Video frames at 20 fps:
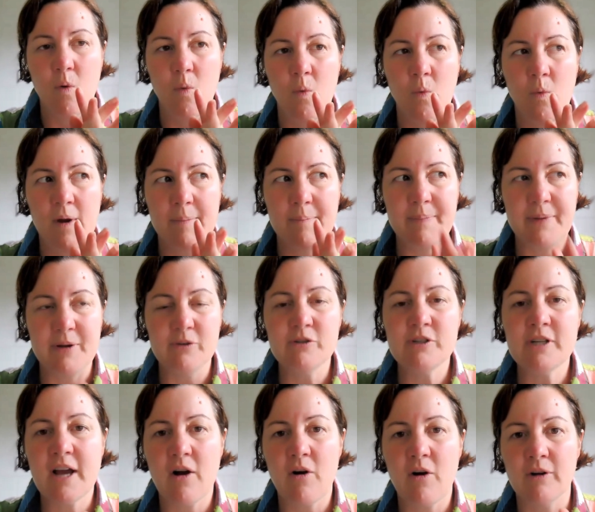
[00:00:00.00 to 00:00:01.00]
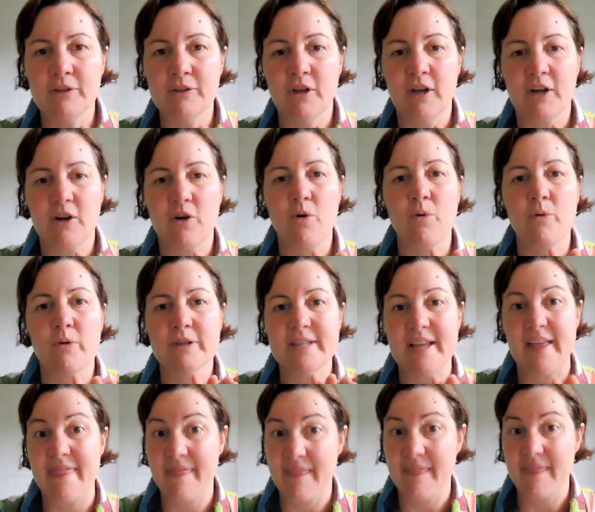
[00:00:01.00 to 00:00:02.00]
We built our online course,
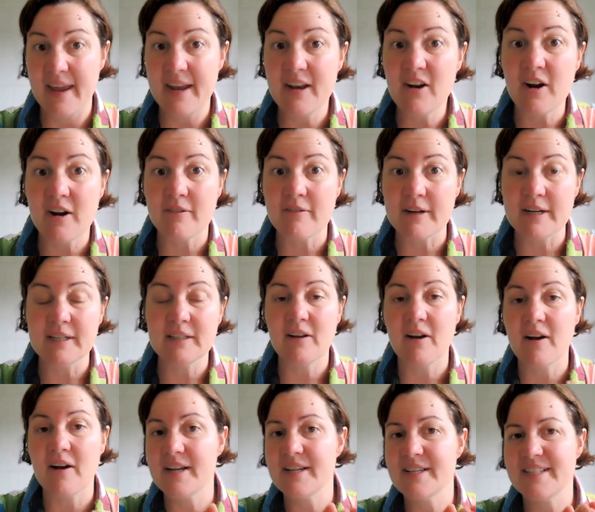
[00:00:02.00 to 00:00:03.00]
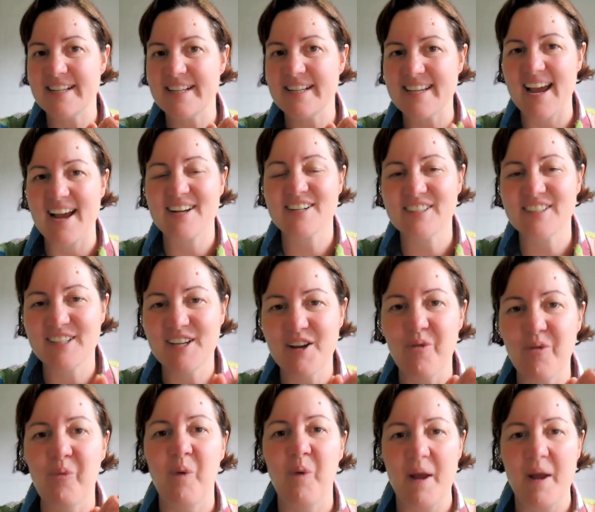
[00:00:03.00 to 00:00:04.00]
and then I realized it's actually
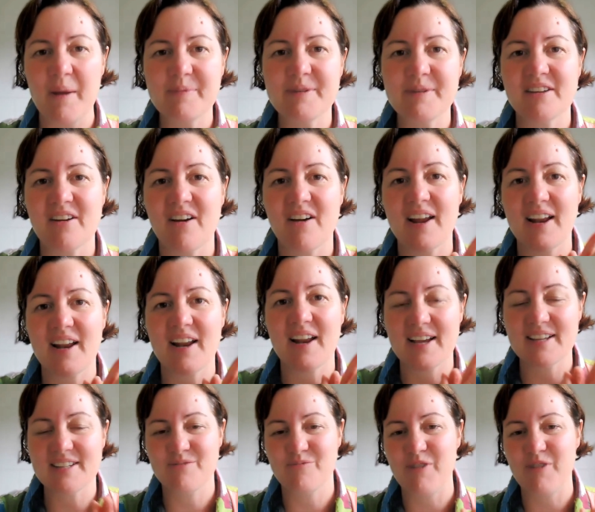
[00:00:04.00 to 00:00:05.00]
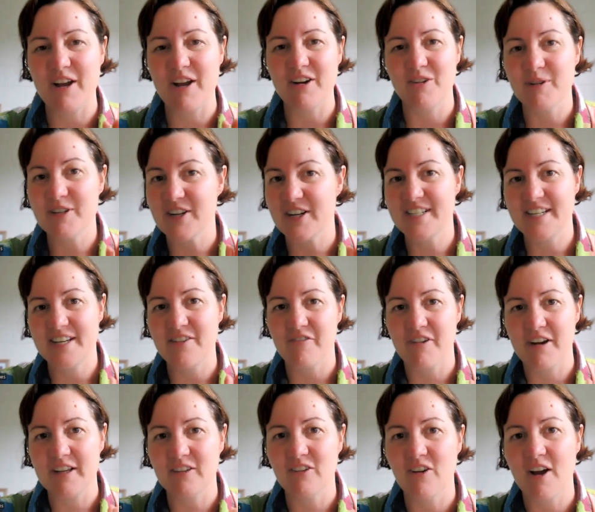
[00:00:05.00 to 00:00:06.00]
a website as well, which I didn't
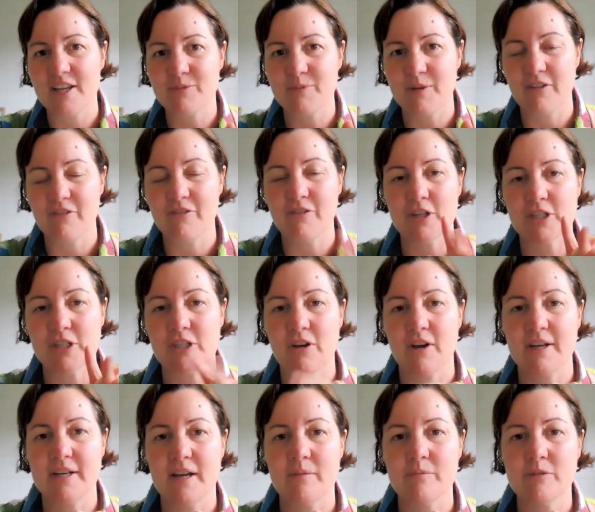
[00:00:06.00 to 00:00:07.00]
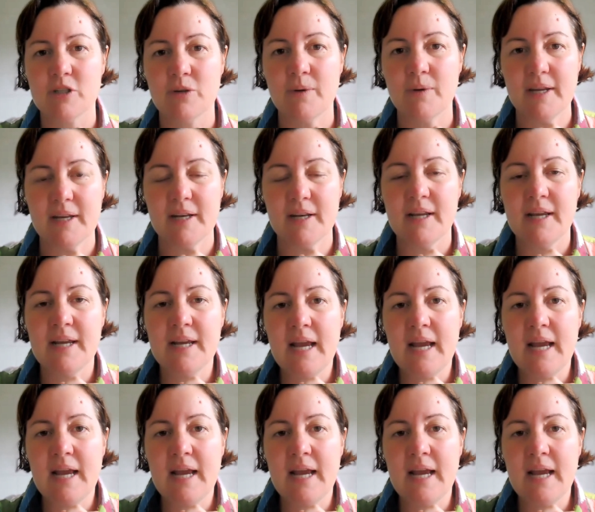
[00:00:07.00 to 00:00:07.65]
realize when I first signed up to it.